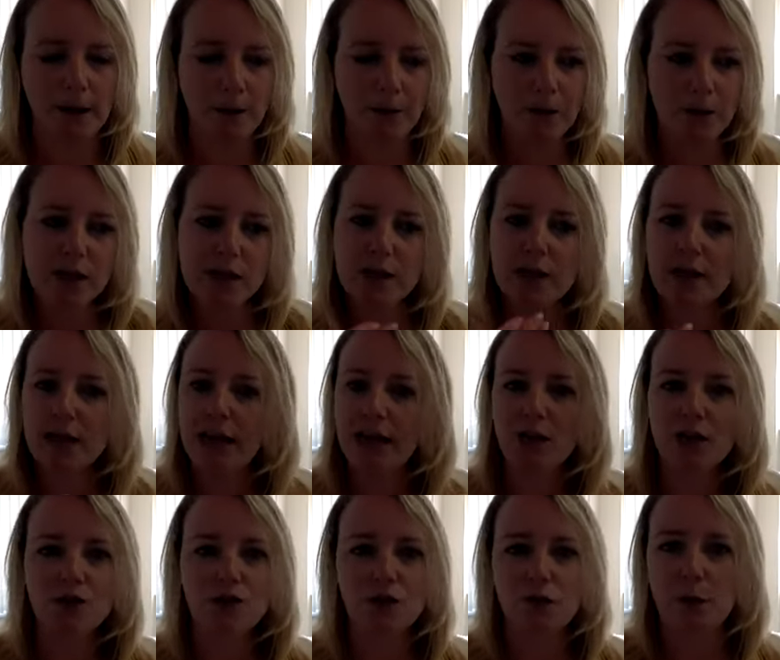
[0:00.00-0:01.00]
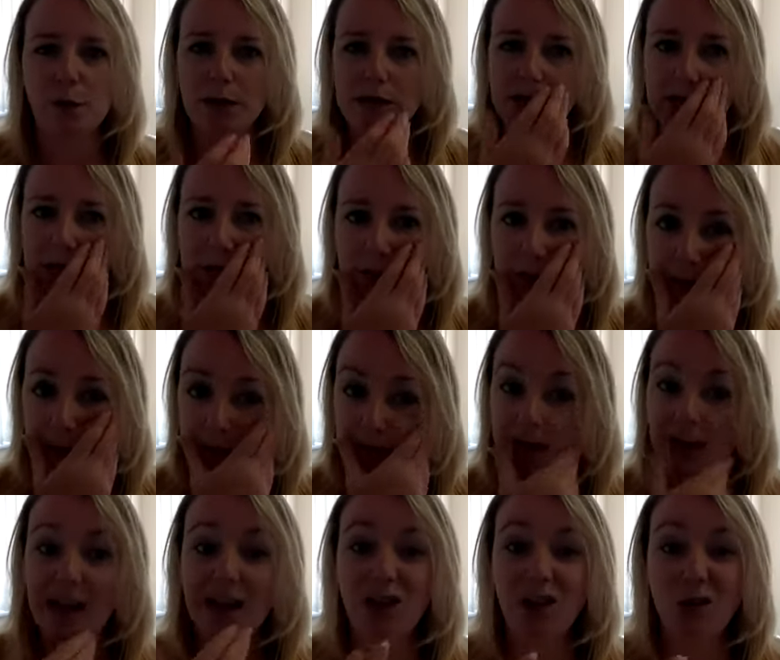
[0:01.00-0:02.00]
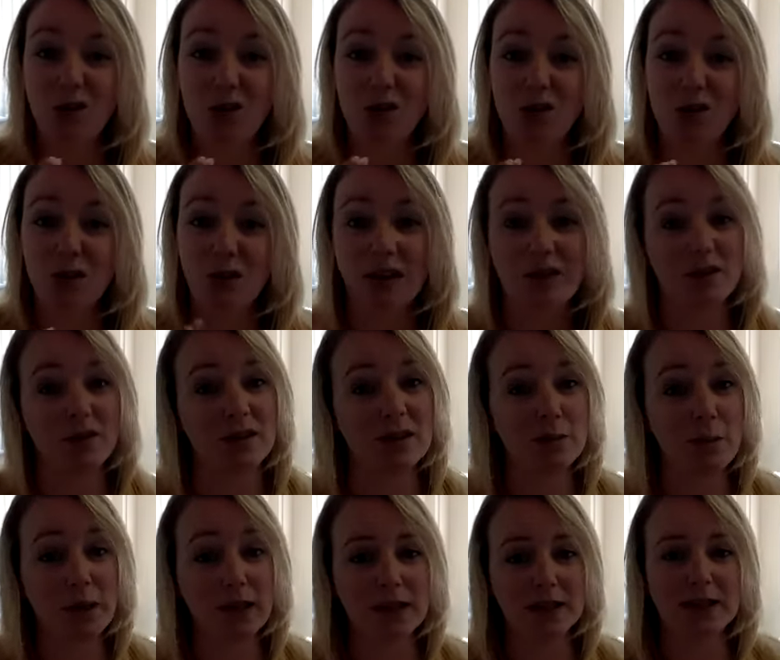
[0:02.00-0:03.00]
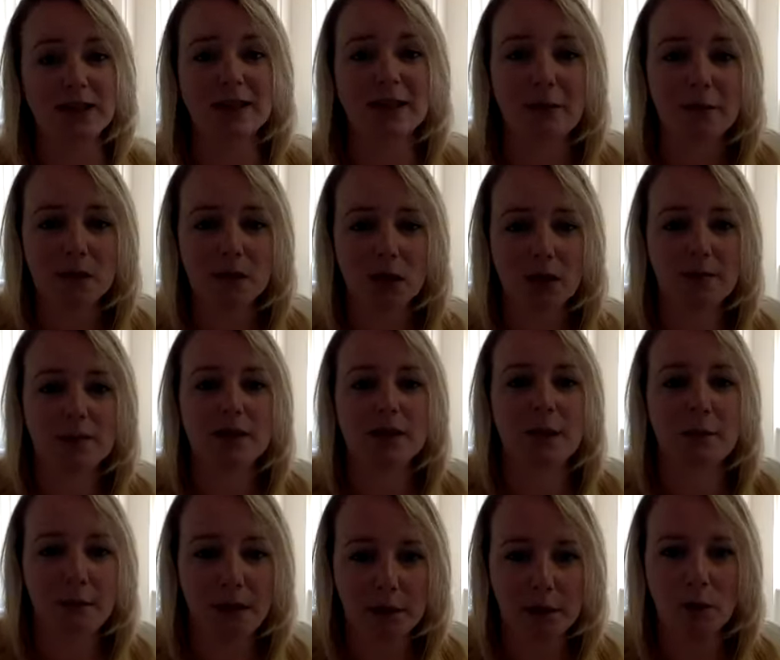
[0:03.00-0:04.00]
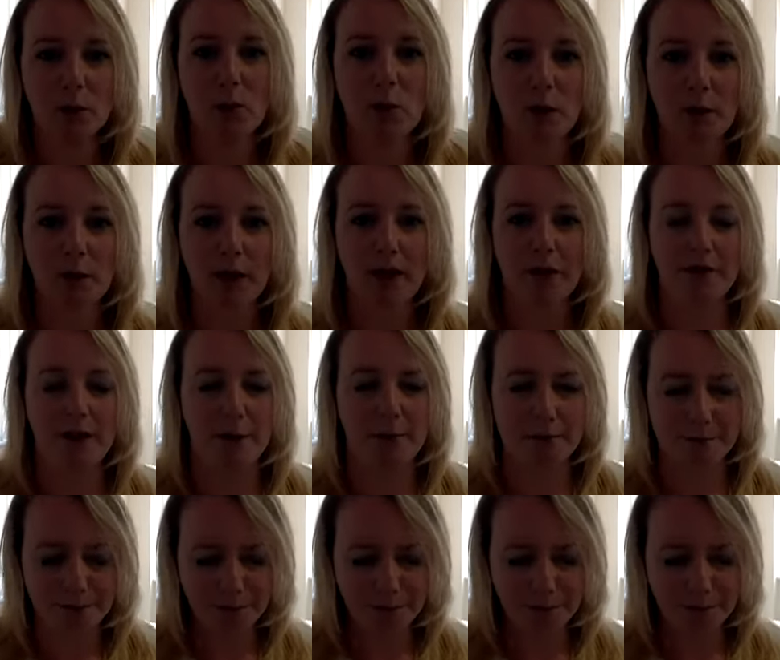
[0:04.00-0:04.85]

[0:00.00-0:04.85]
It's the nature of the business. When you're a landlord, you have to expect that sometimes some people won't pay rent.